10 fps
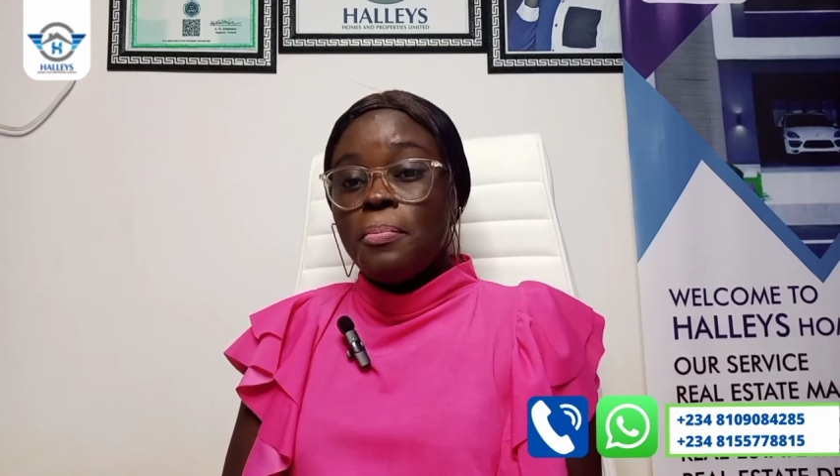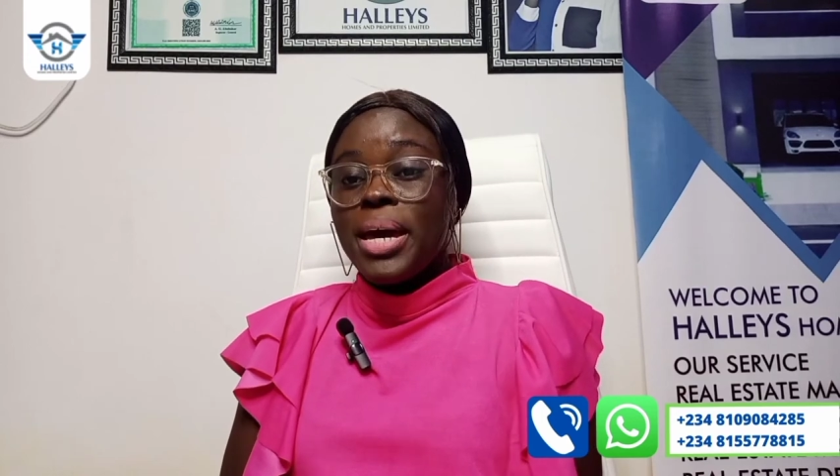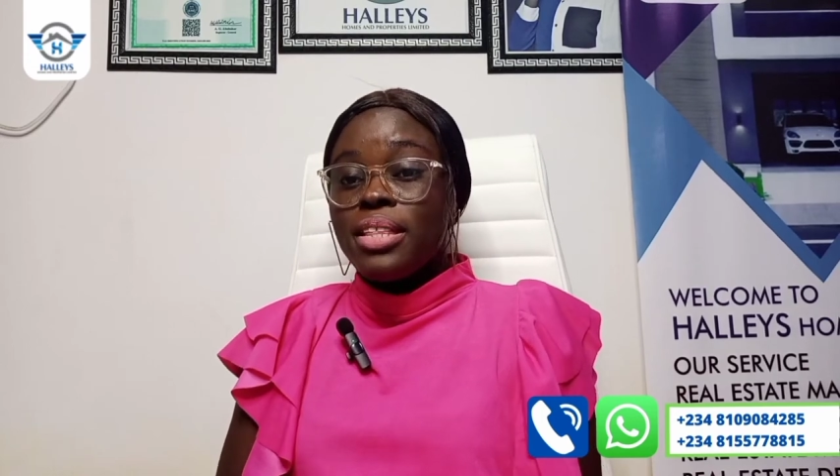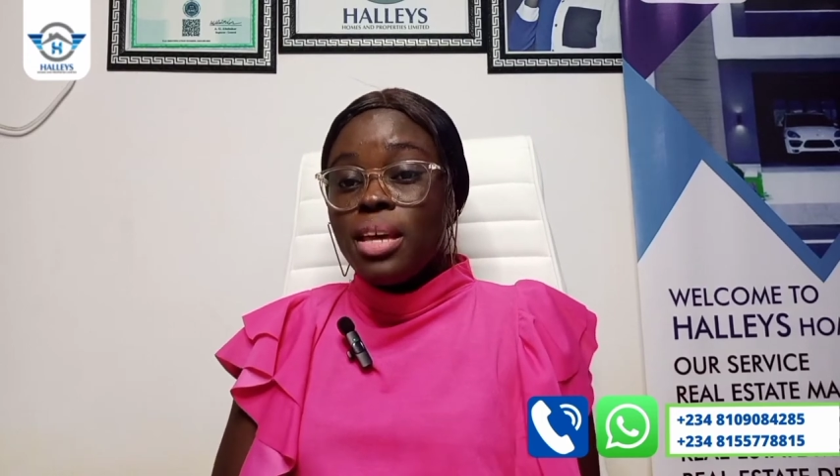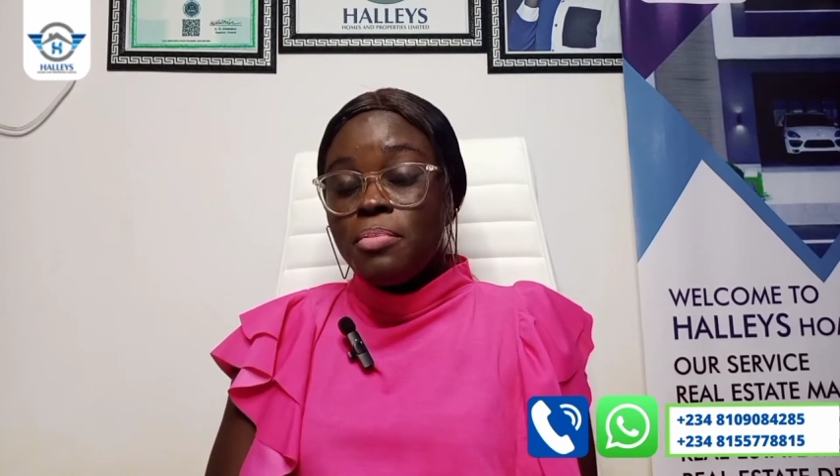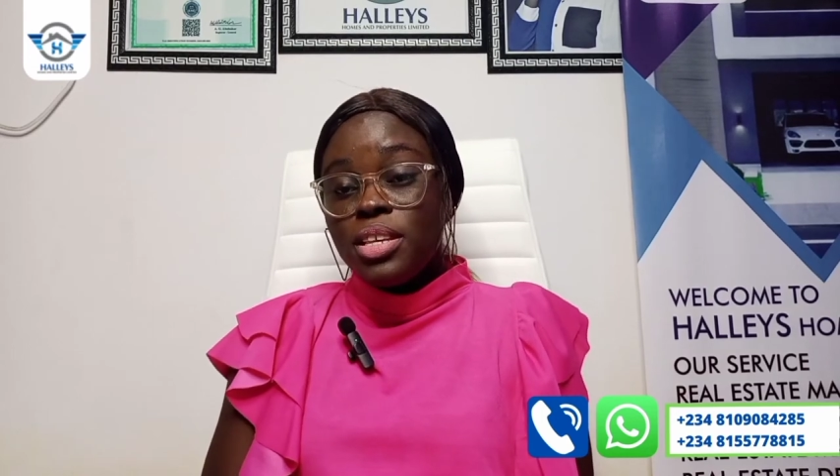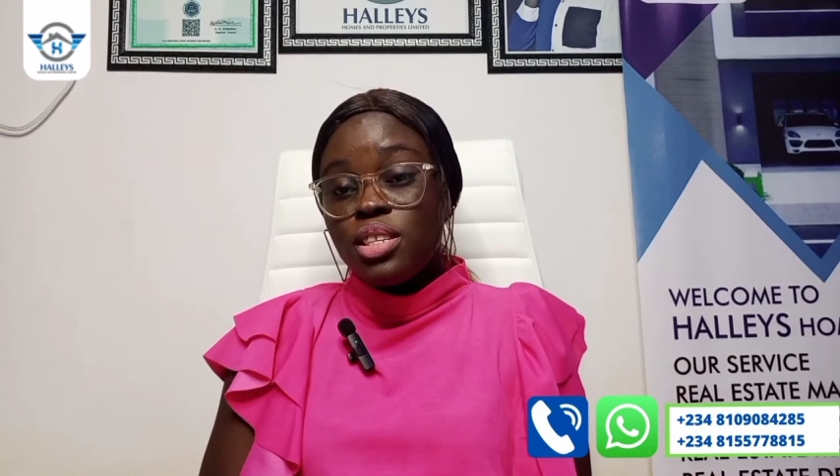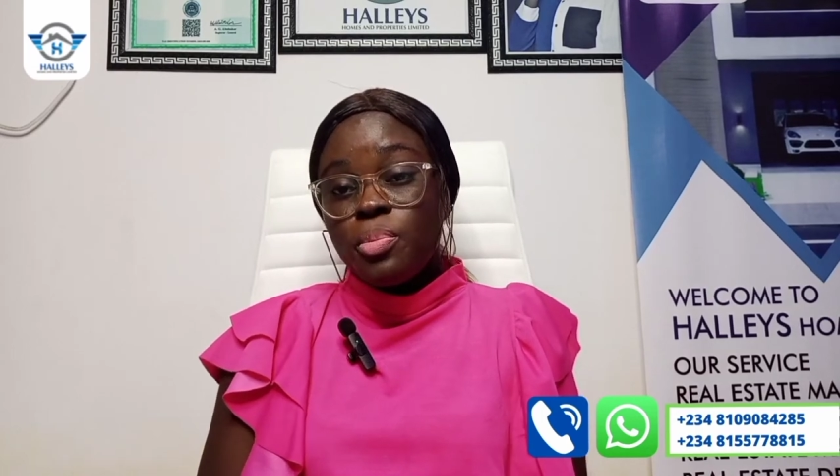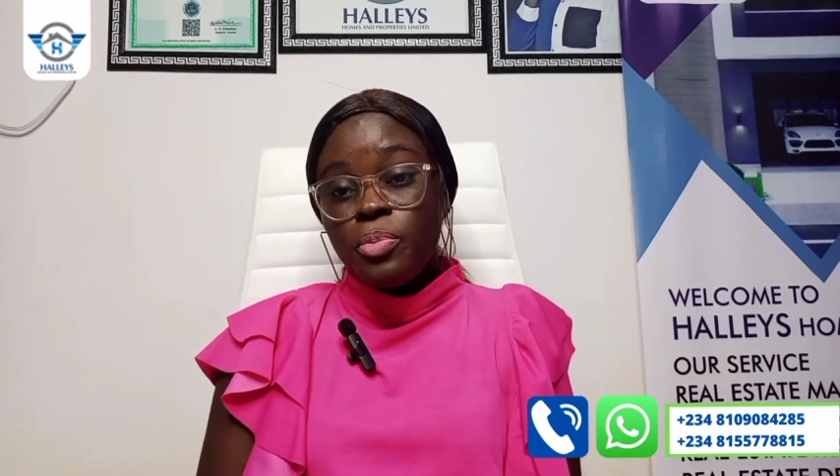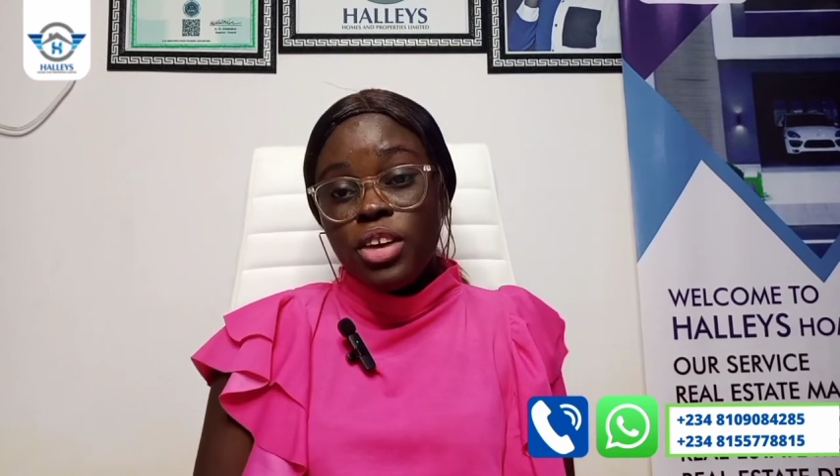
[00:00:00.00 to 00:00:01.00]
My name
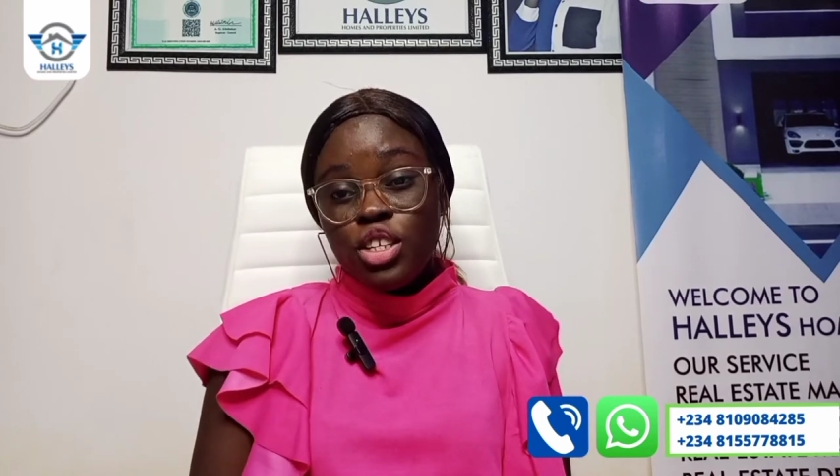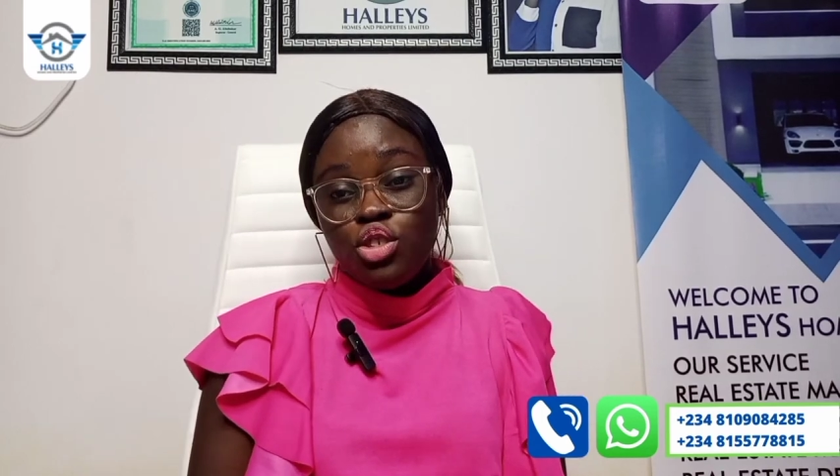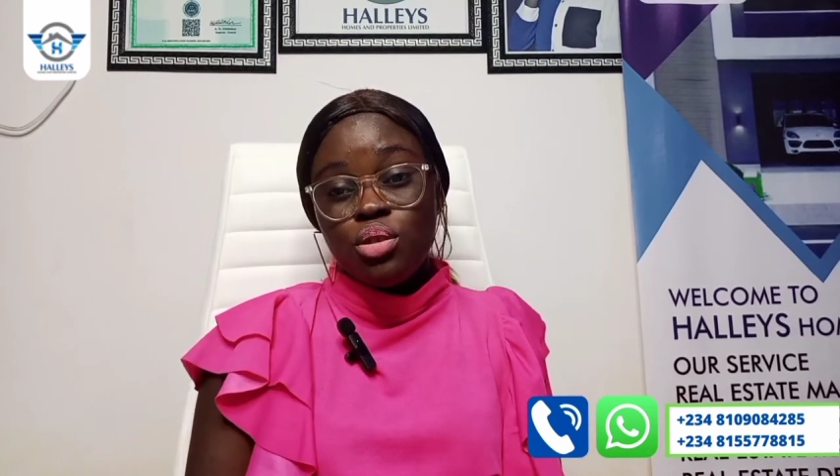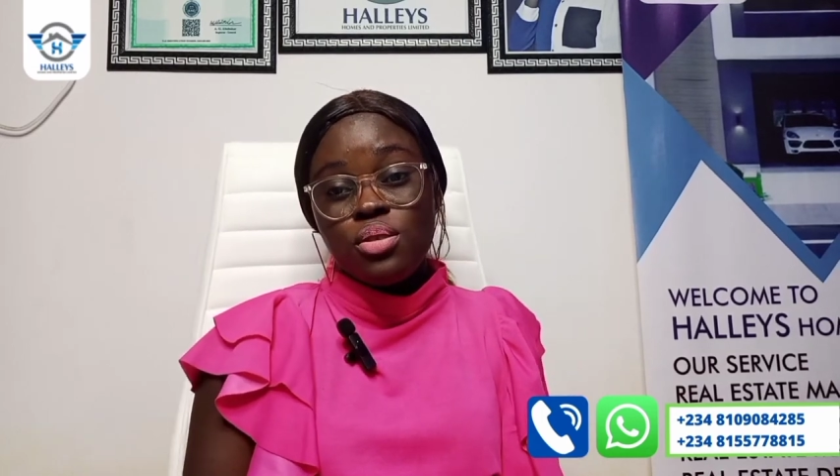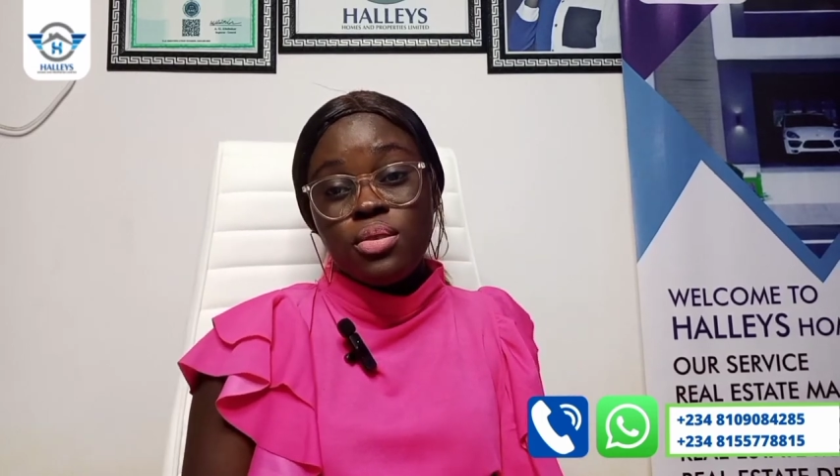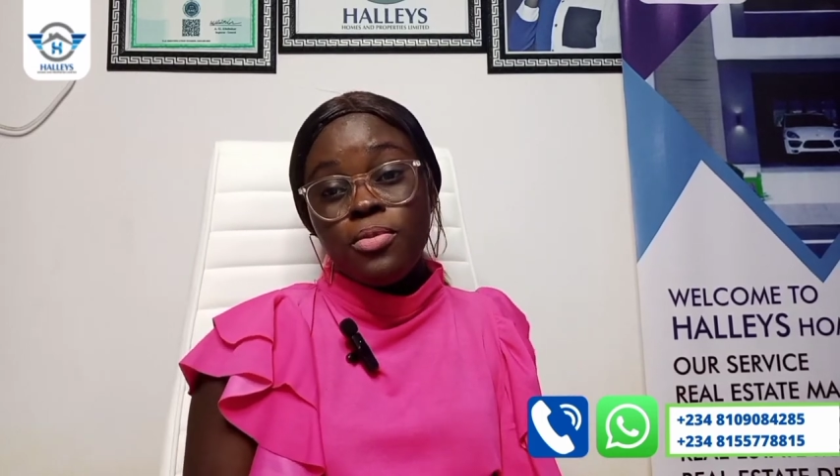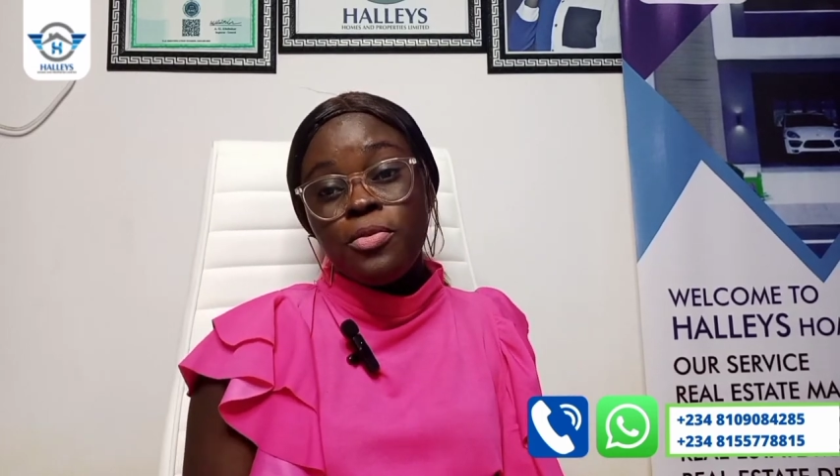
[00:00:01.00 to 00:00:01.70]
is Precious